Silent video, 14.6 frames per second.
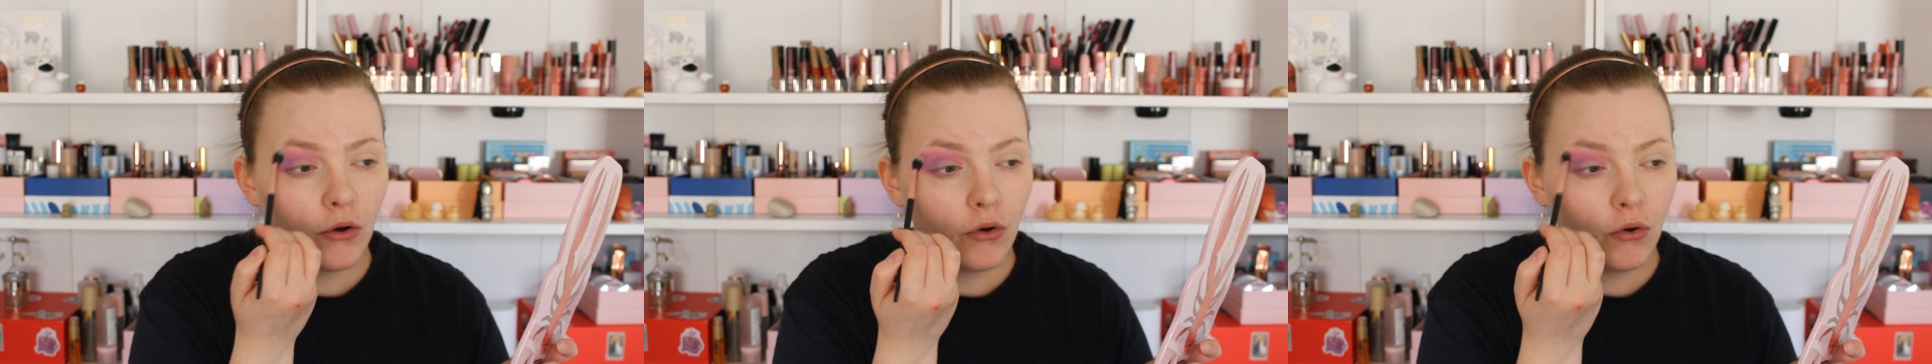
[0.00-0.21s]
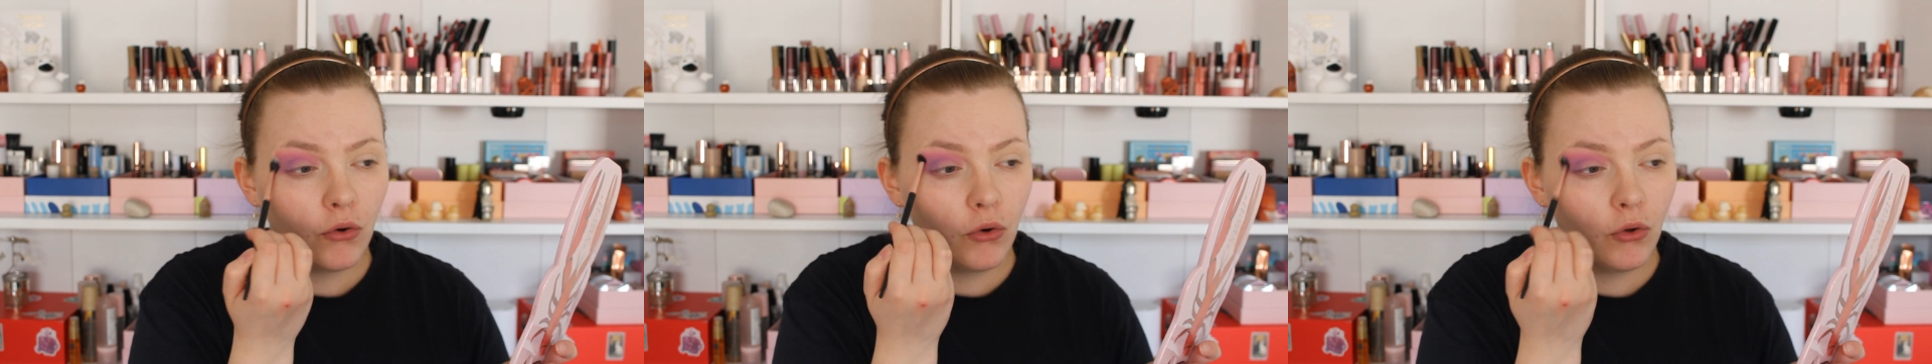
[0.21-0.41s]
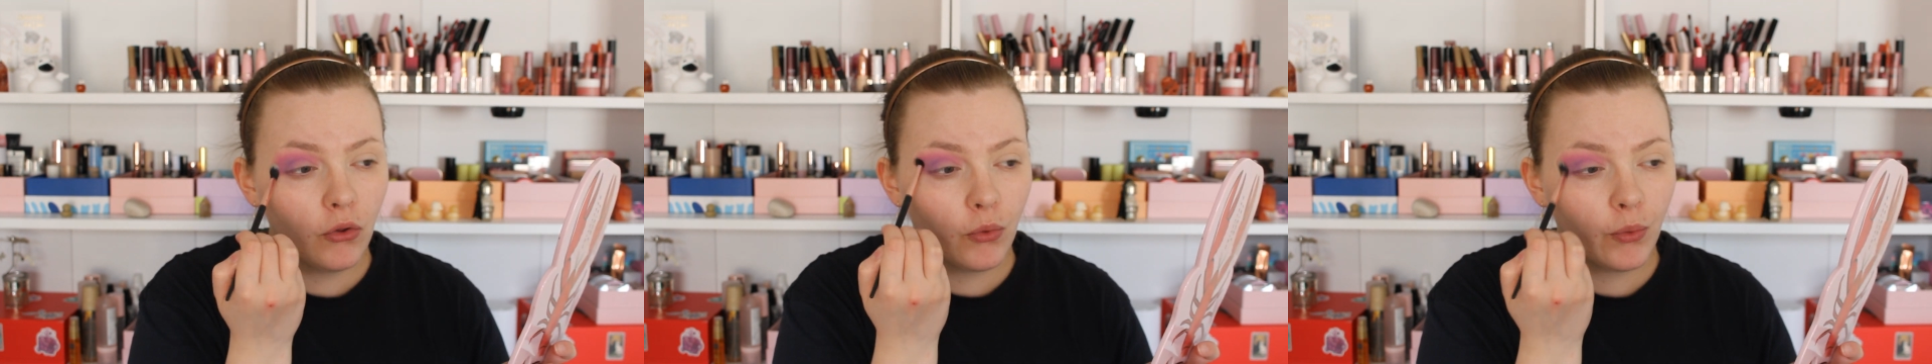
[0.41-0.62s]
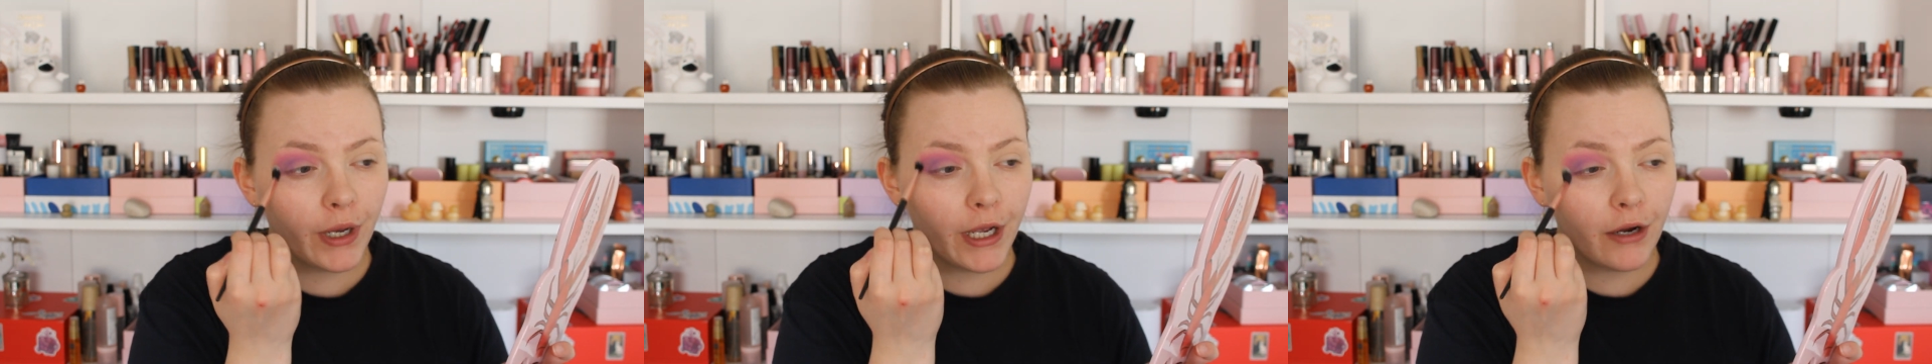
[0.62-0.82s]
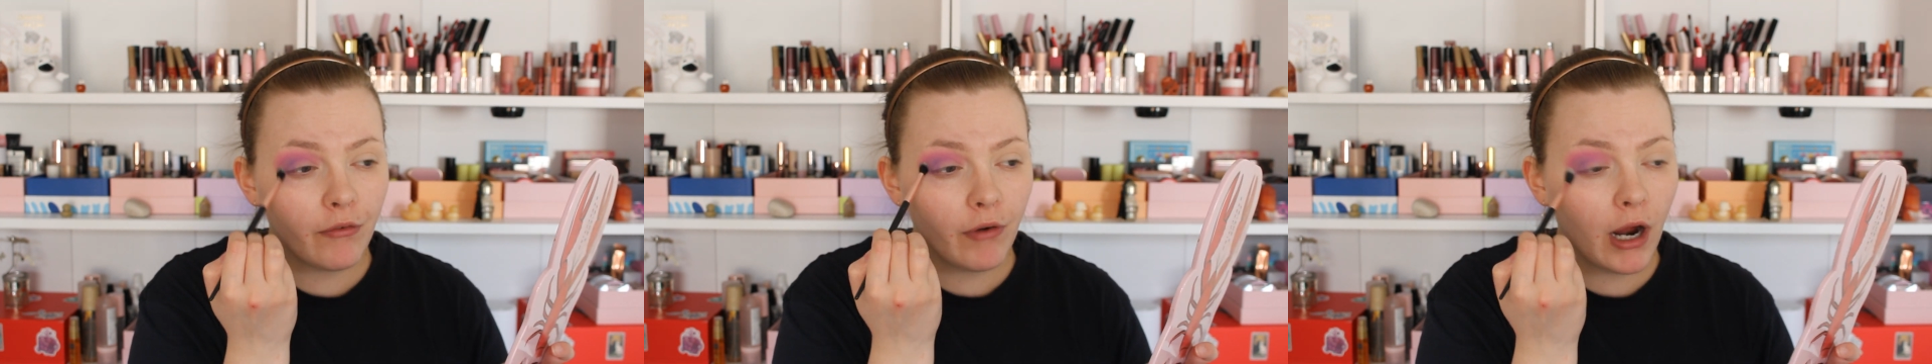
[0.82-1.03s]
all the
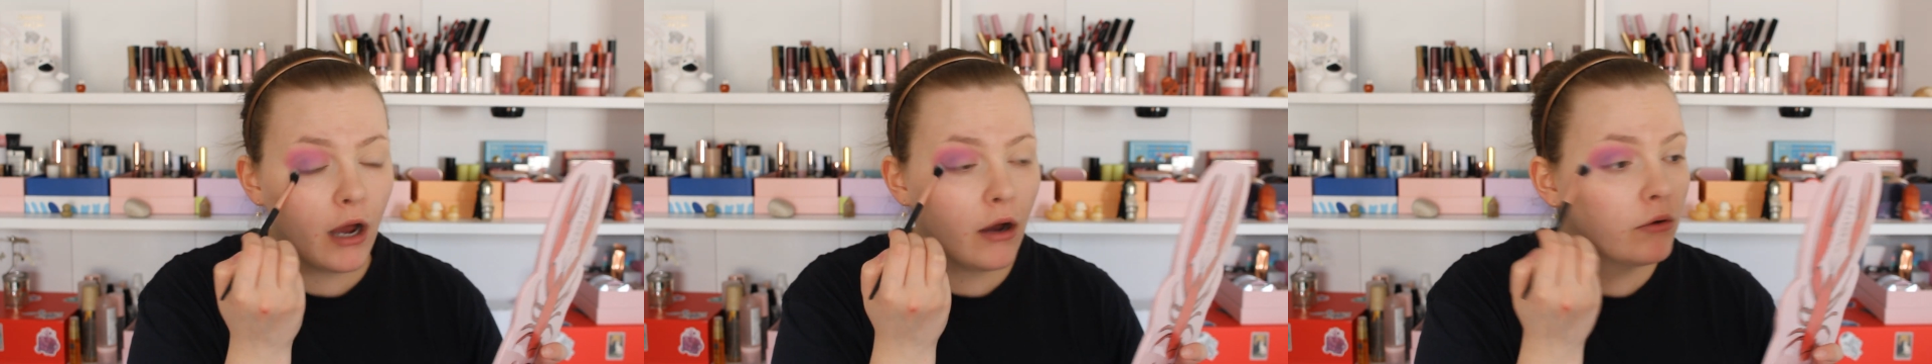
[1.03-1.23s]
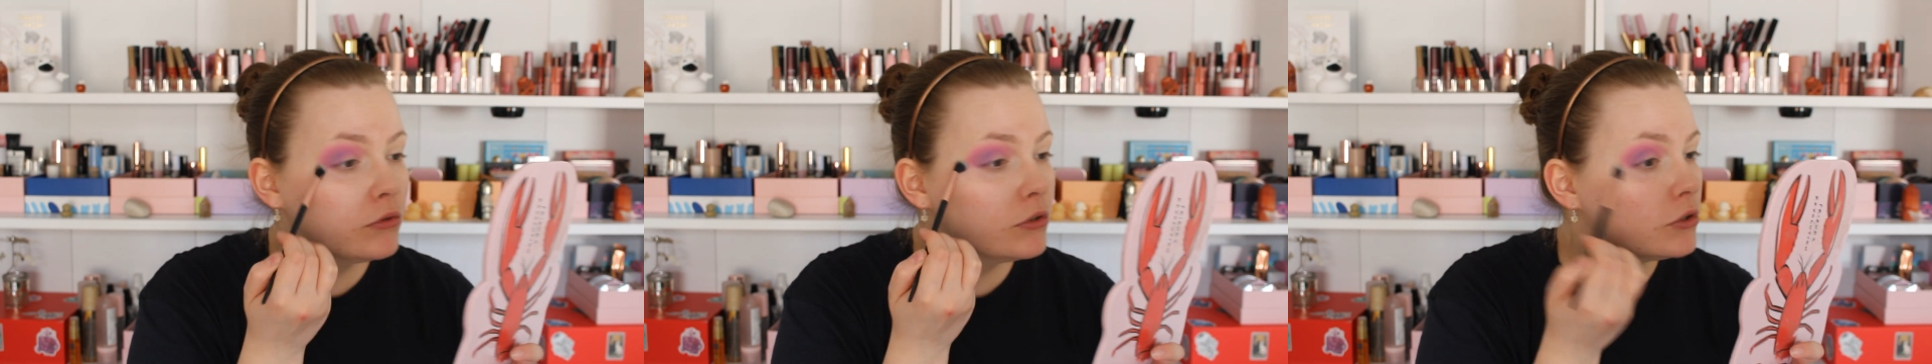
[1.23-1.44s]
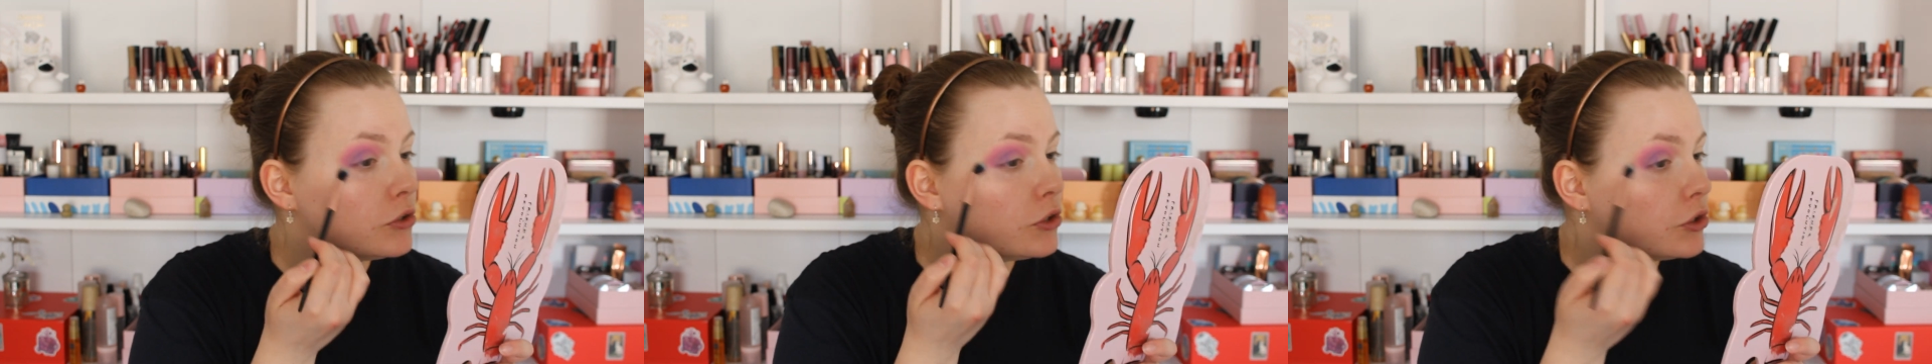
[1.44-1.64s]
way around,